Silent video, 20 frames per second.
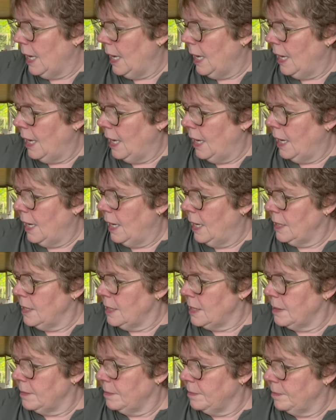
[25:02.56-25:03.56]

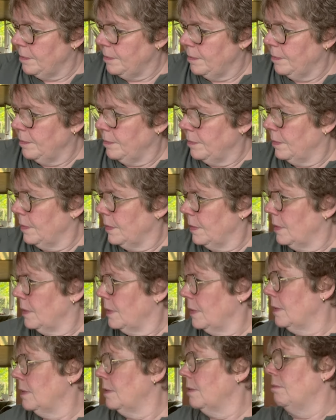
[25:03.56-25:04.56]
And
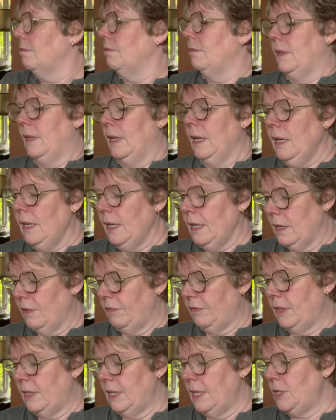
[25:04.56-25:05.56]
then I
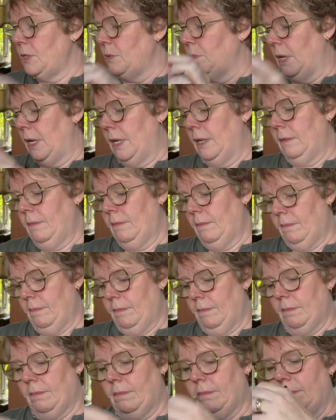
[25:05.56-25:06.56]
have this one.
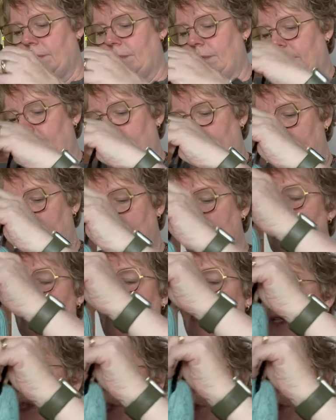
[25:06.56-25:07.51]
This one is